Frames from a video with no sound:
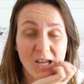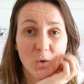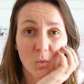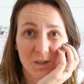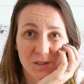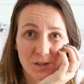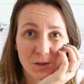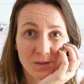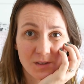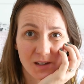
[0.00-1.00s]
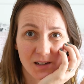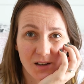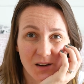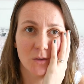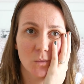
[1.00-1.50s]
What do you
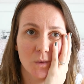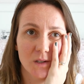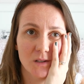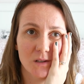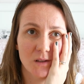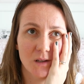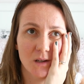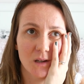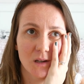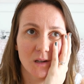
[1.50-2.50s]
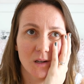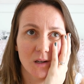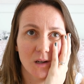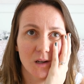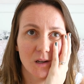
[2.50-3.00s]
think? What do you think,
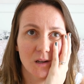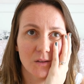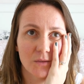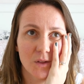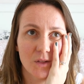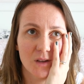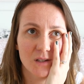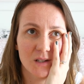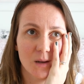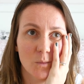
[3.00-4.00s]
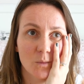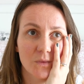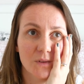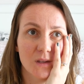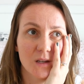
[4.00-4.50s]
if you think
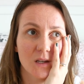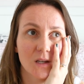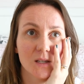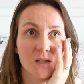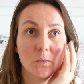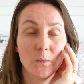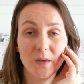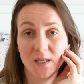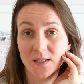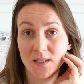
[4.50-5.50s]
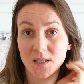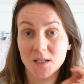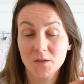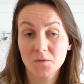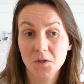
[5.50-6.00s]
something is
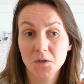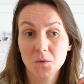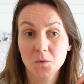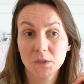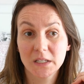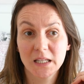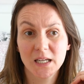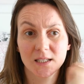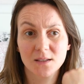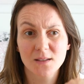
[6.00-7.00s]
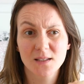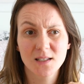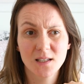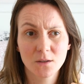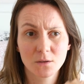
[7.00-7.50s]
missing, if you would like to
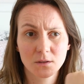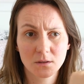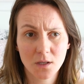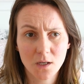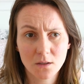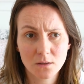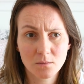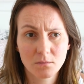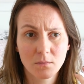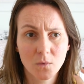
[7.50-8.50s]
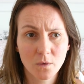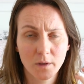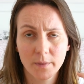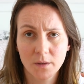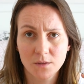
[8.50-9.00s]
see or to hear more
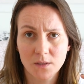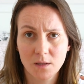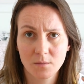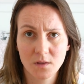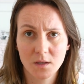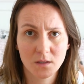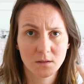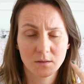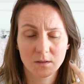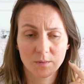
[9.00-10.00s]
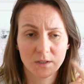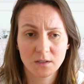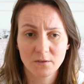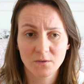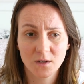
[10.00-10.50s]
about something
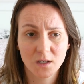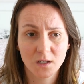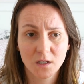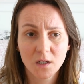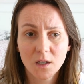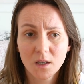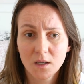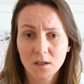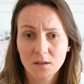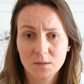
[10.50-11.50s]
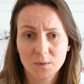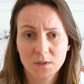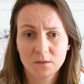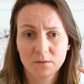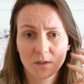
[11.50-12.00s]

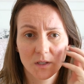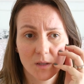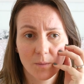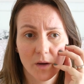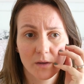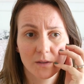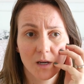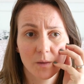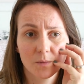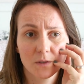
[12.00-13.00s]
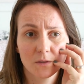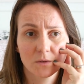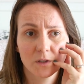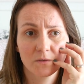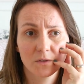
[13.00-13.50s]
specifically about adoption
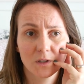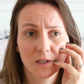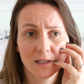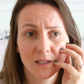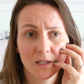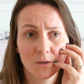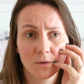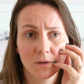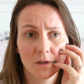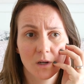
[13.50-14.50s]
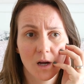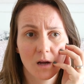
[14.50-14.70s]
or infertility or